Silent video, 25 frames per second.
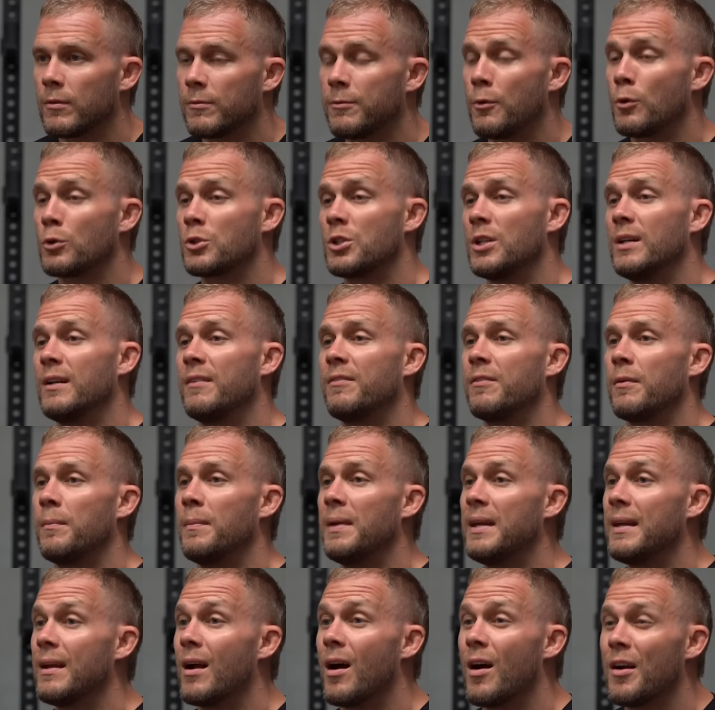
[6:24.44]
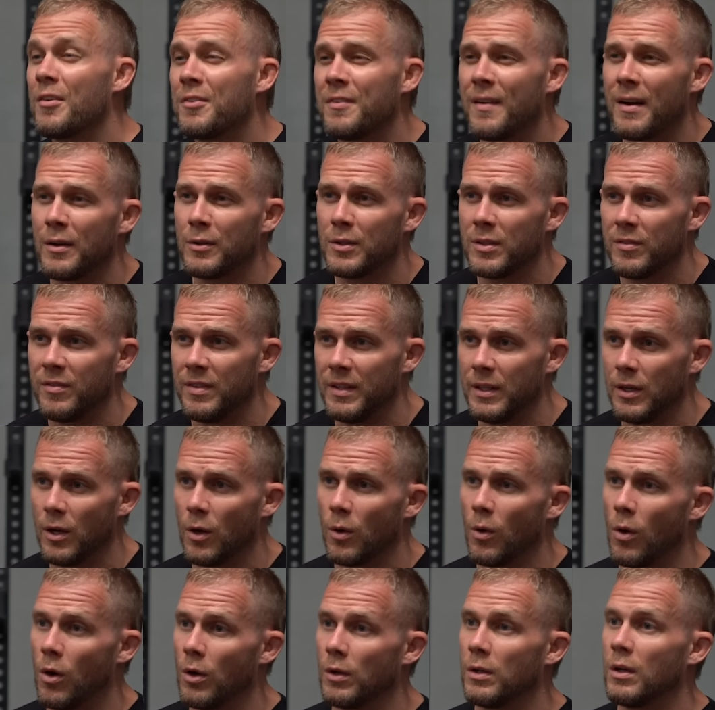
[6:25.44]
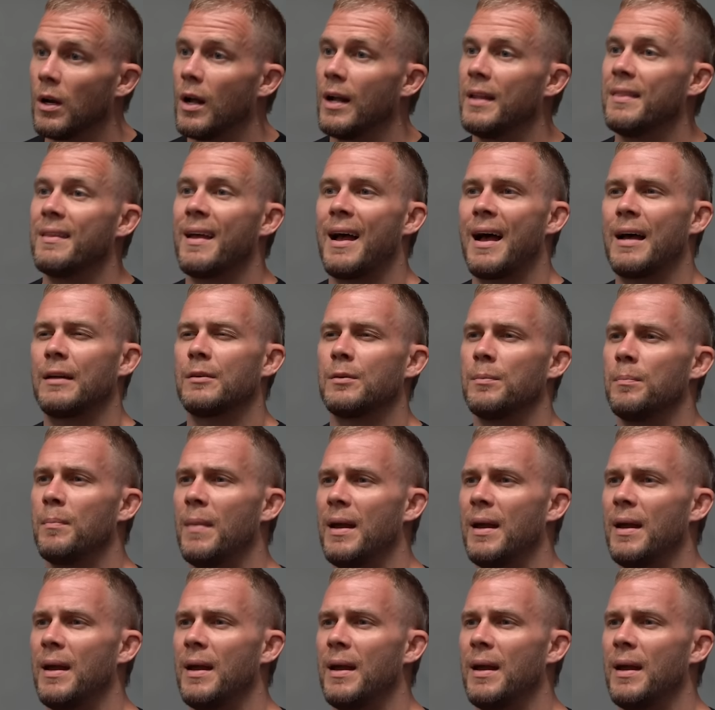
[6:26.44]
Fortunately for me, I found a video online that Adam